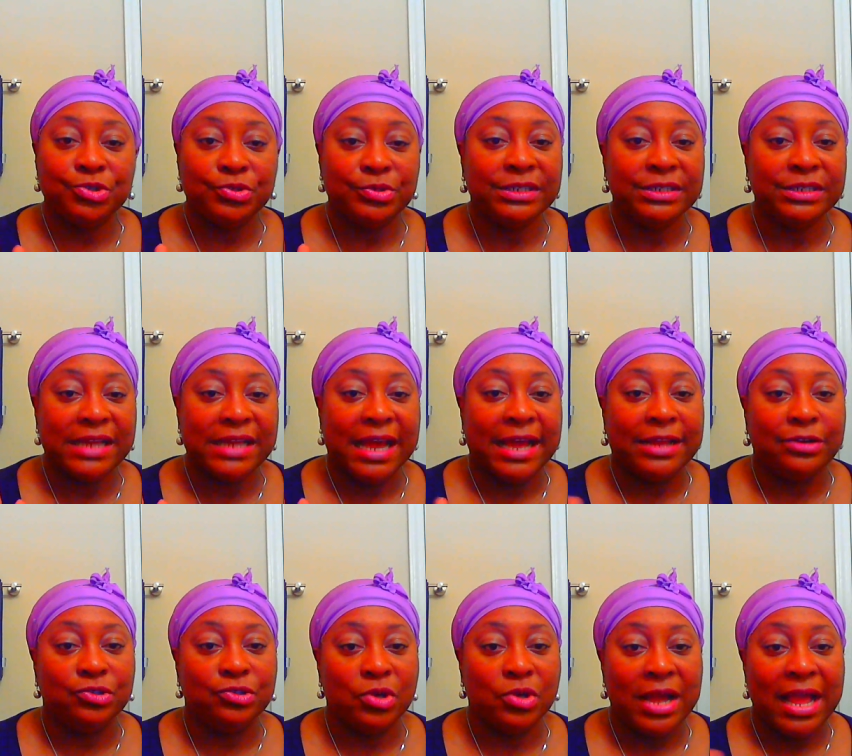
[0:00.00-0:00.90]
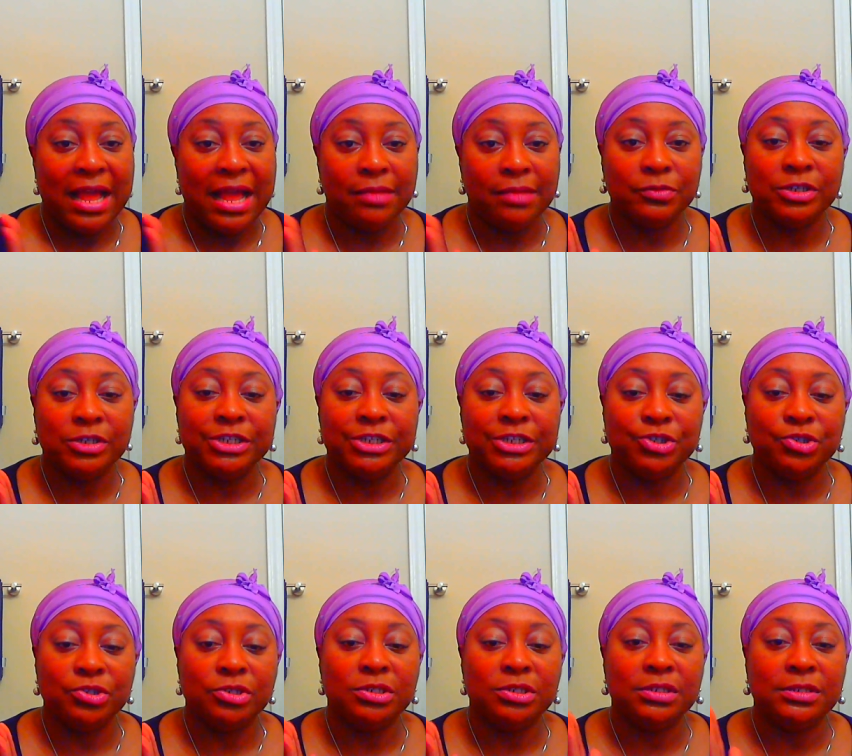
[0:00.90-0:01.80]
do it. I don't know how I'm going to
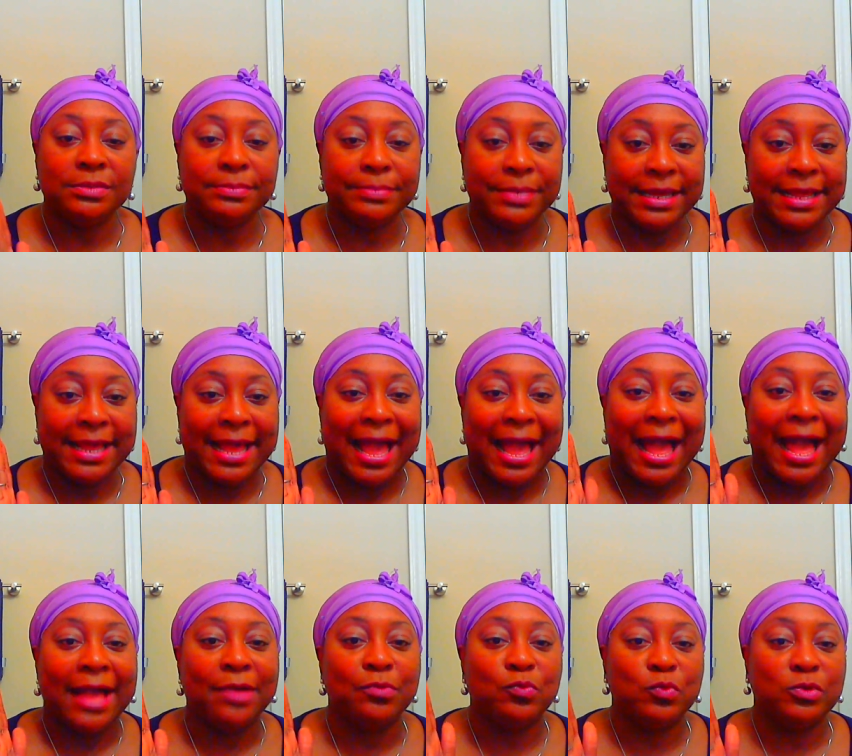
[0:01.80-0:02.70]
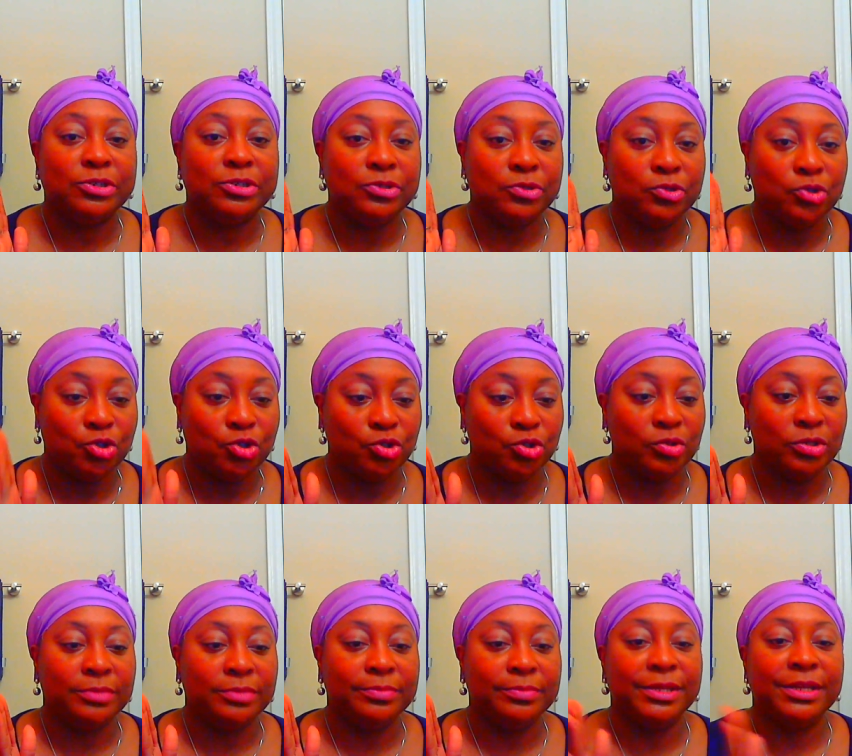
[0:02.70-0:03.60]
do it, but I will do
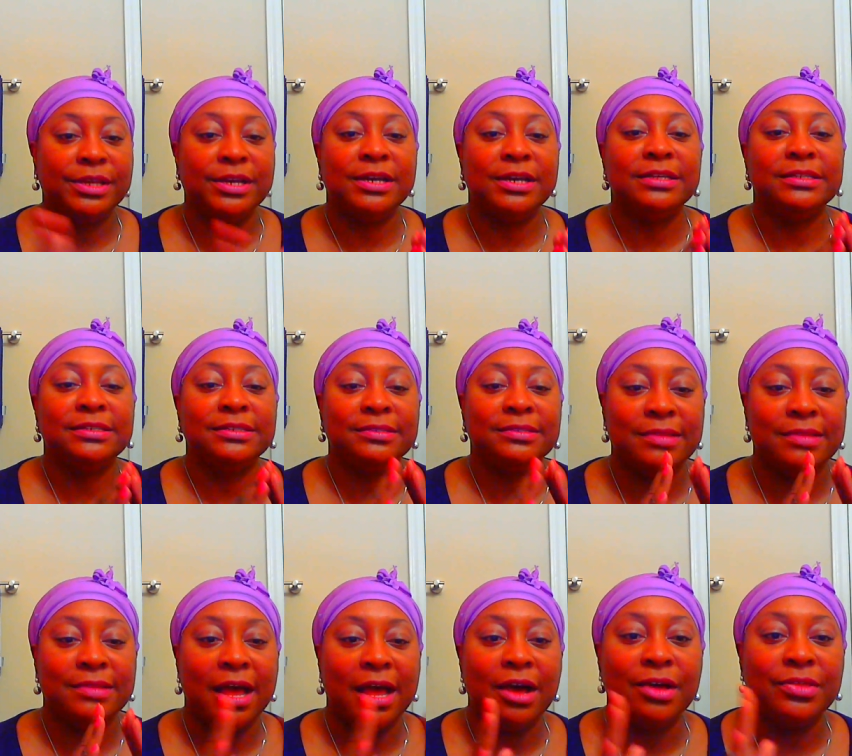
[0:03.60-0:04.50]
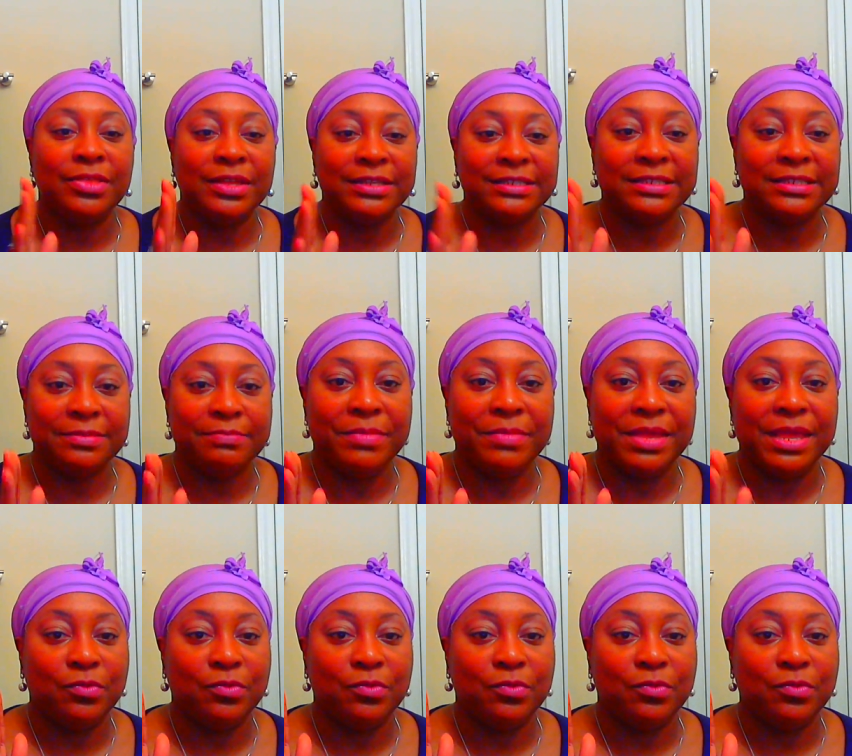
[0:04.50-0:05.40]
it, because all that's in me,
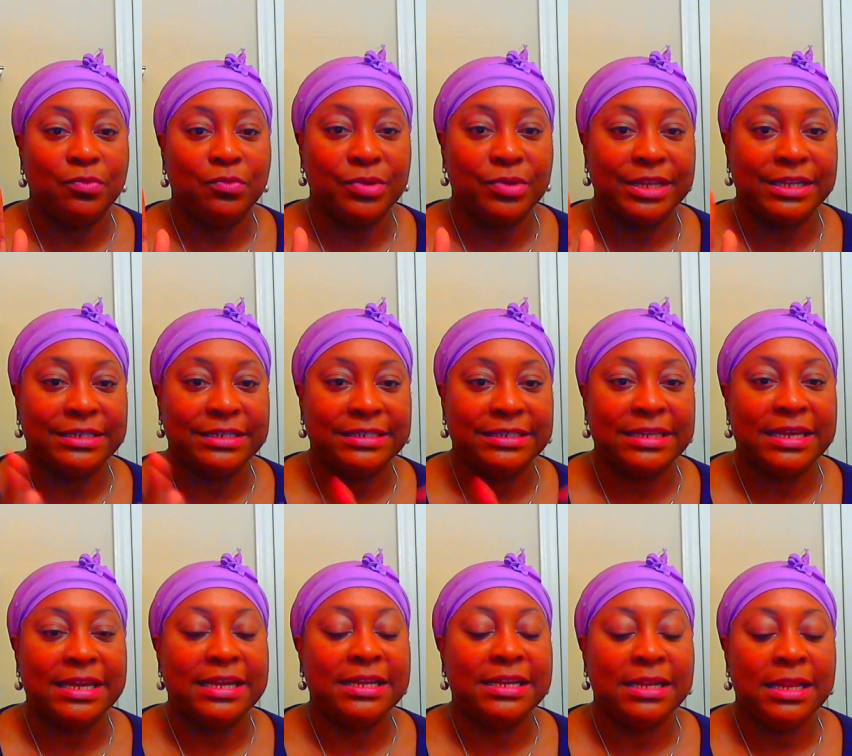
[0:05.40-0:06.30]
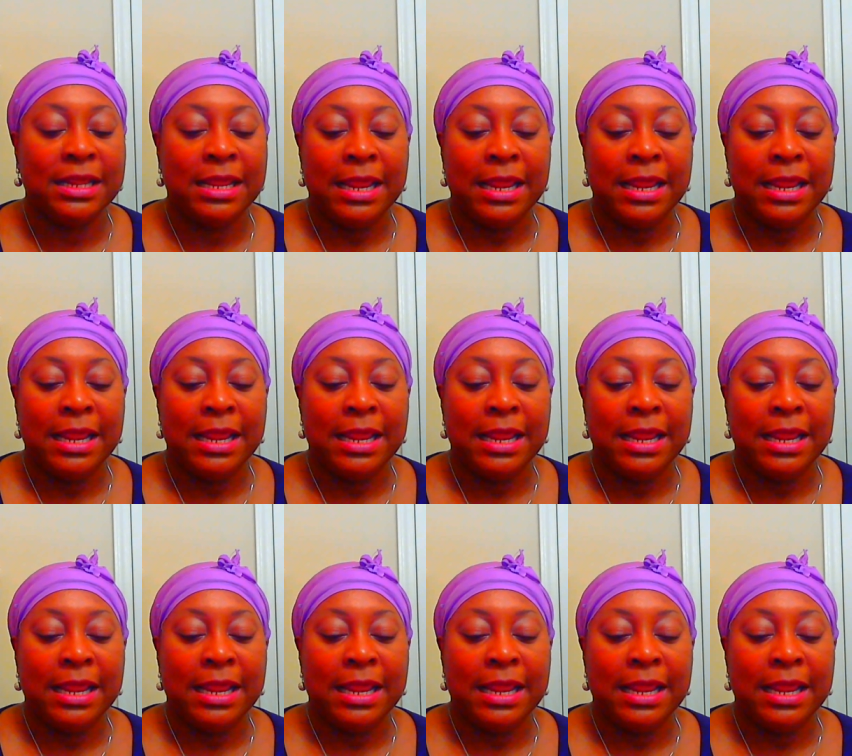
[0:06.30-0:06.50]
I will get it done.